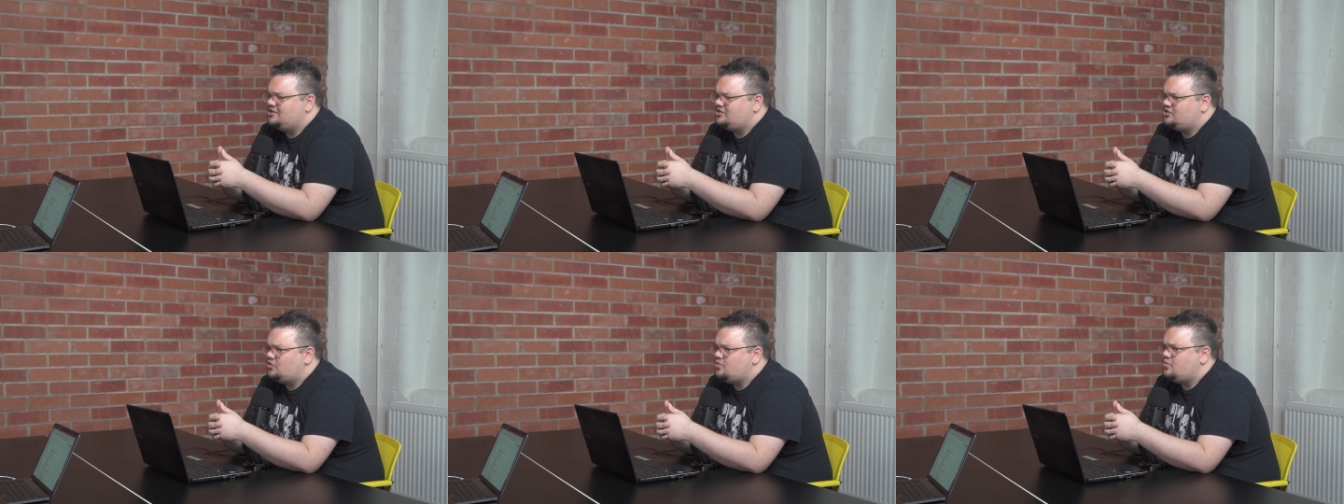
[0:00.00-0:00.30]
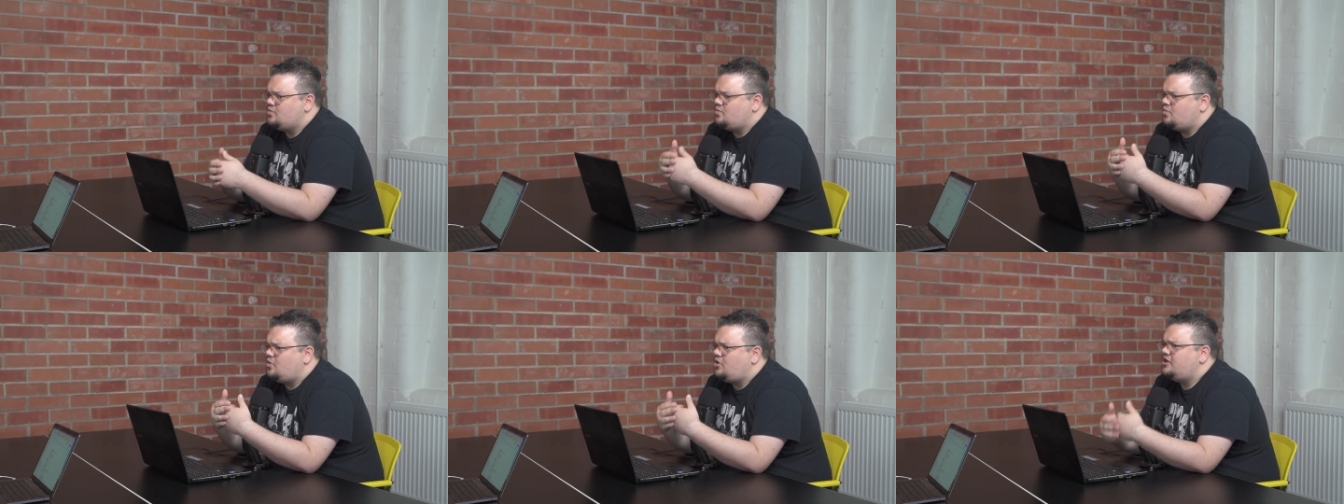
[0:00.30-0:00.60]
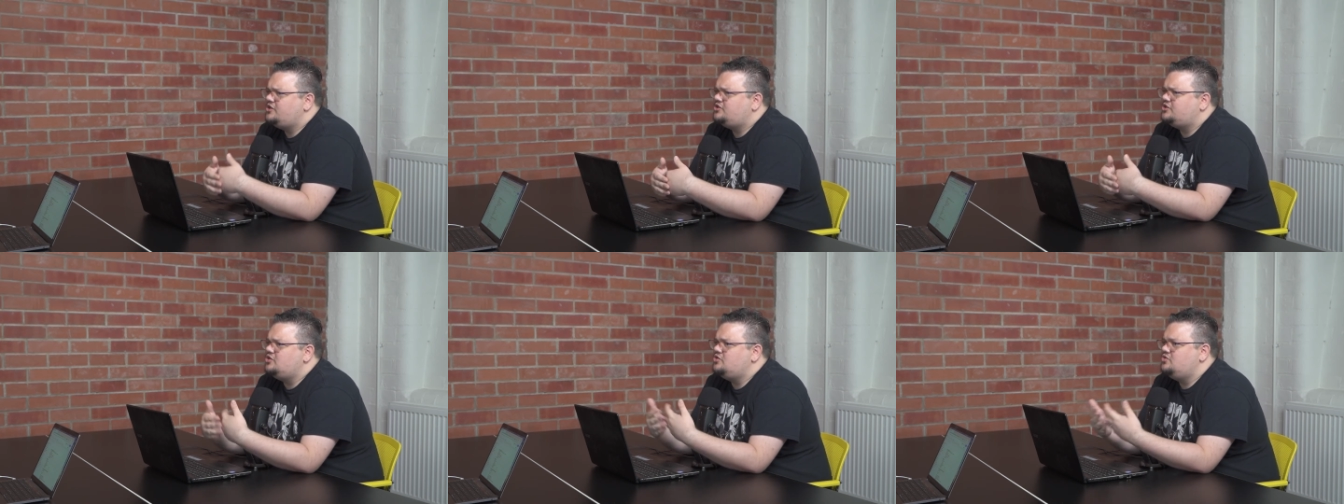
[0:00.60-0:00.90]
so
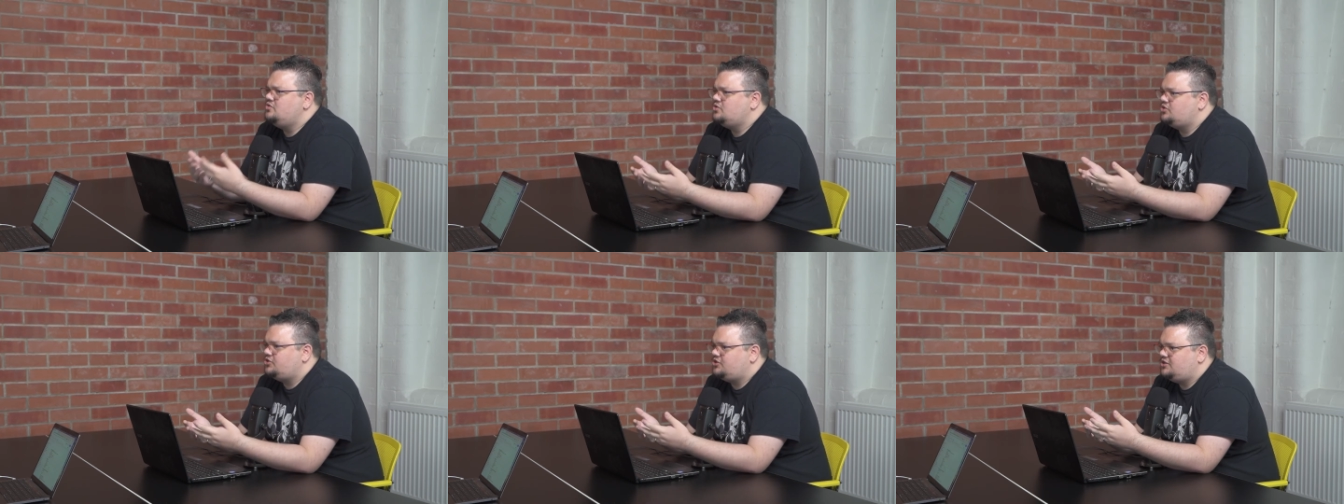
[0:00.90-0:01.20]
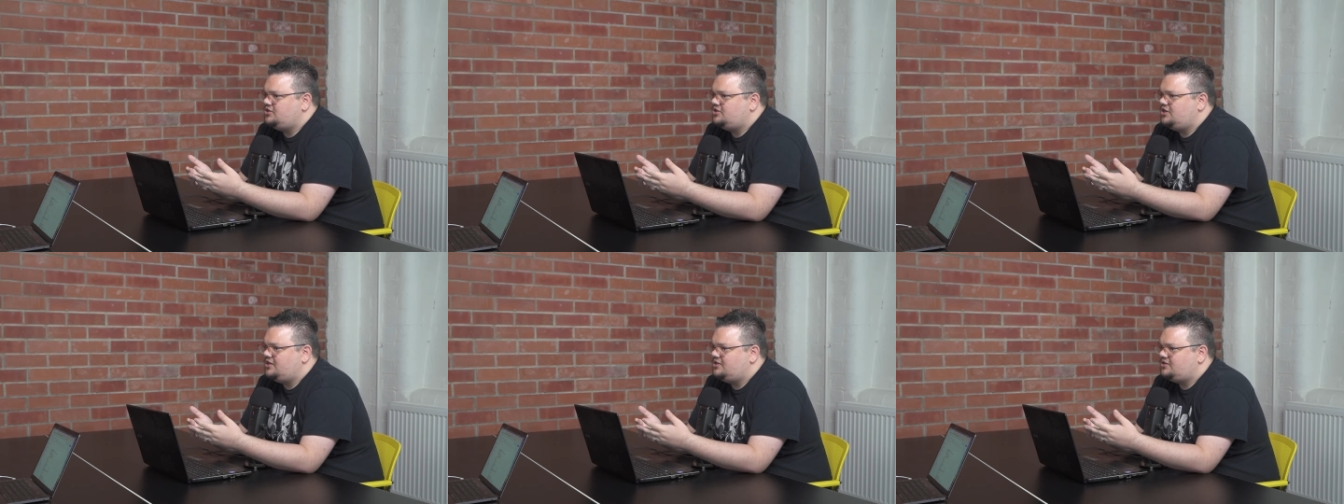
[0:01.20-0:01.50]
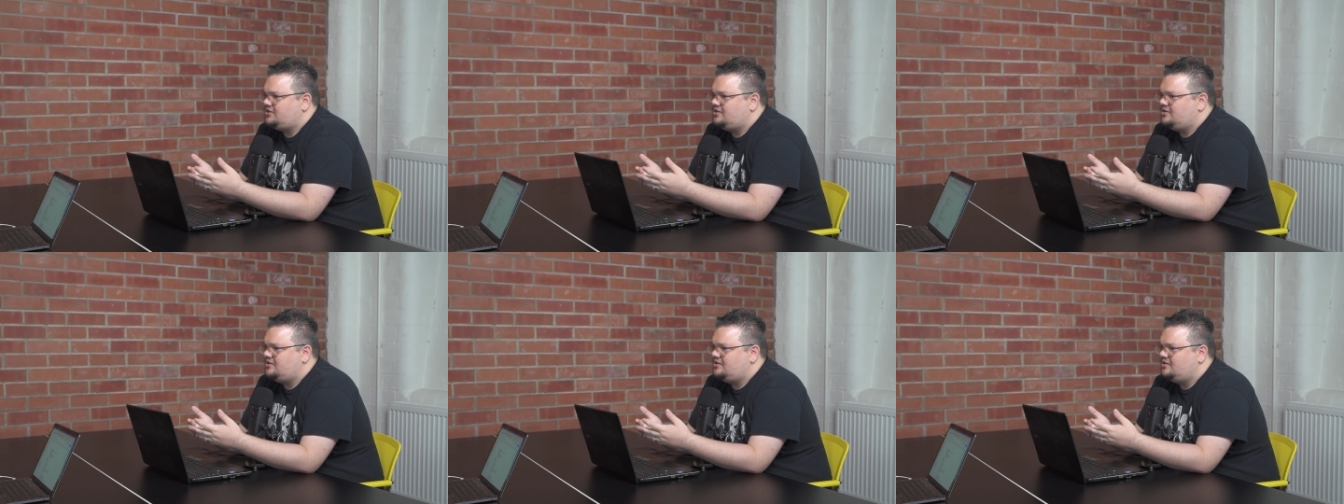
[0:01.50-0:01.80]
what is it you're
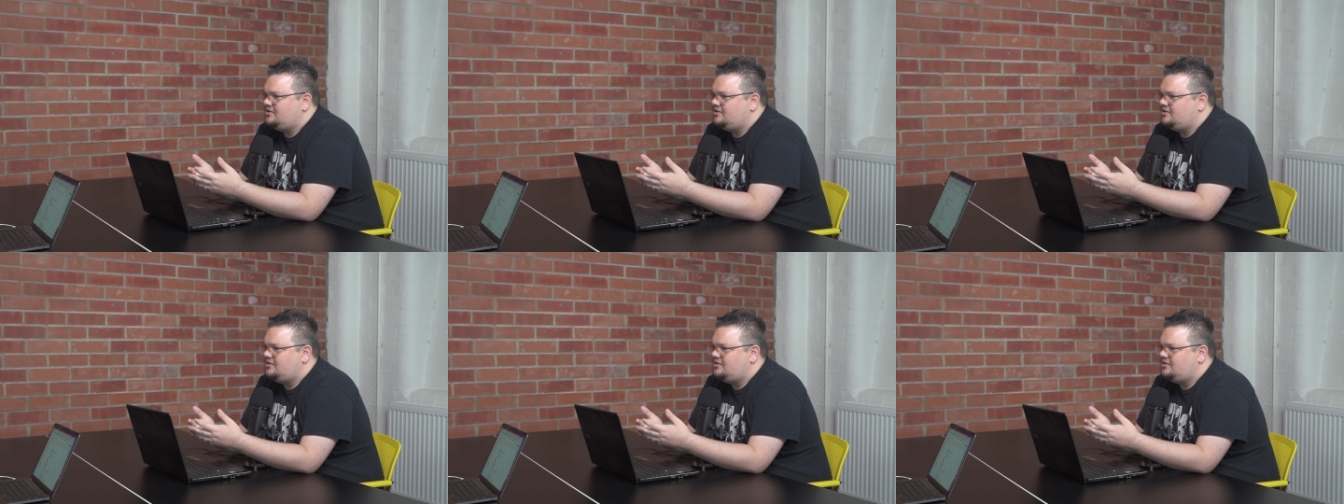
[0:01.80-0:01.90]
suggesting?